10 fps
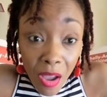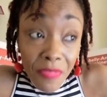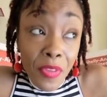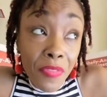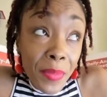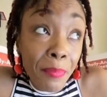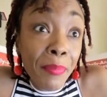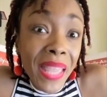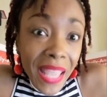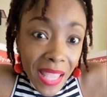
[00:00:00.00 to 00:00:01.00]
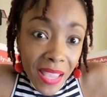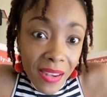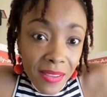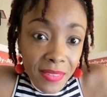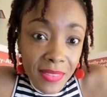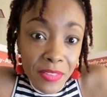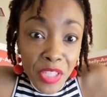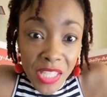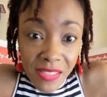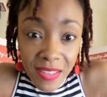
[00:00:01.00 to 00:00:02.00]
of the main
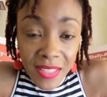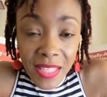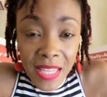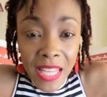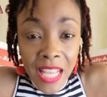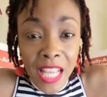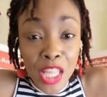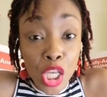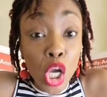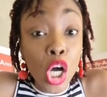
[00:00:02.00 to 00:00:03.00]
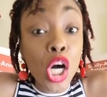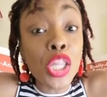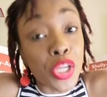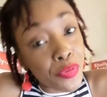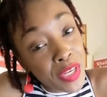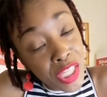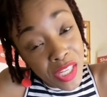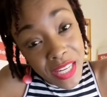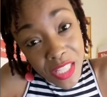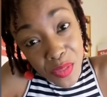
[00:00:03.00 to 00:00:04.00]
religion, the other
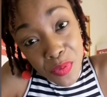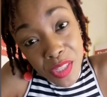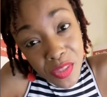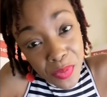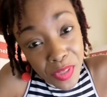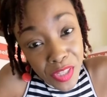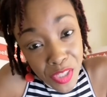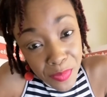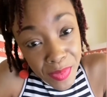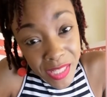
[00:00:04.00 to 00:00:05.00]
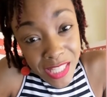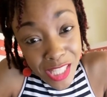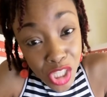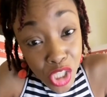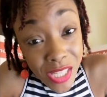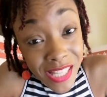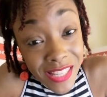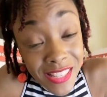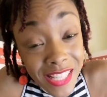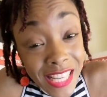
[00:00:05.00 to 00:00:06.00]
religion that you want to worship is
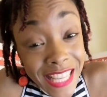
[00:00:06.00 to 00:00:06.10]
just